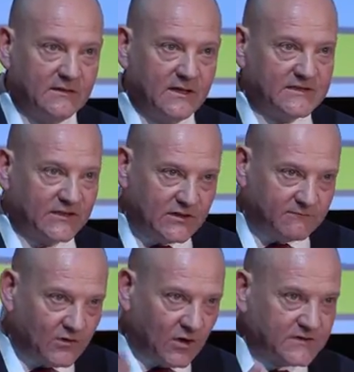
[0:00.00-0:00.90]
Essentially, you've
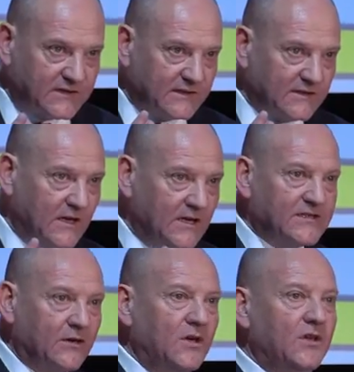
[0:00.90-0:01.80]
lost it.
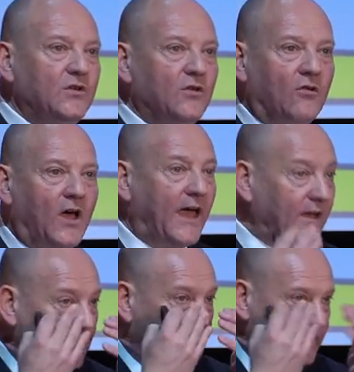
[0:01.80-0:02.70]
So you or I,
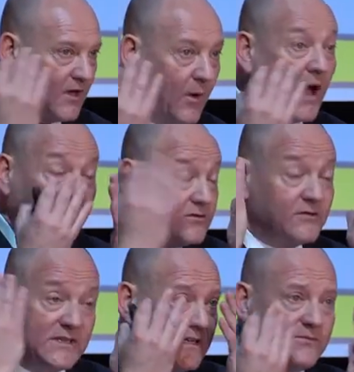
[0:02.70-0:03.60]
with no eyes, or
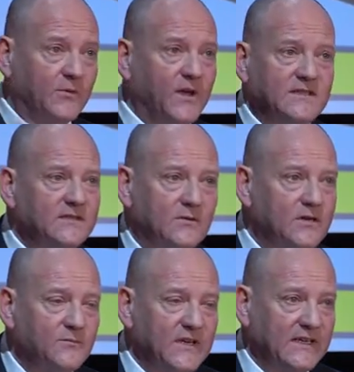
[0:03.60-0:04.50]
indeed if we went into a
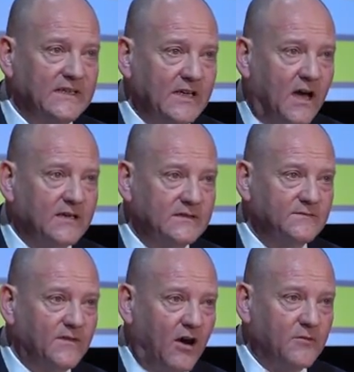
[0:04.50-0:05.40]
completely darkened
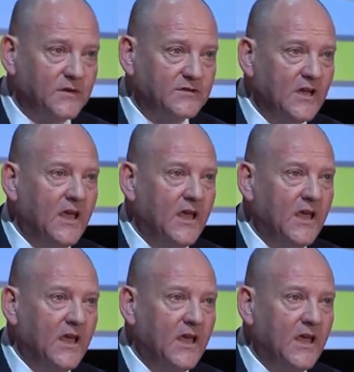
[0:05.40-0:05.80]
environment,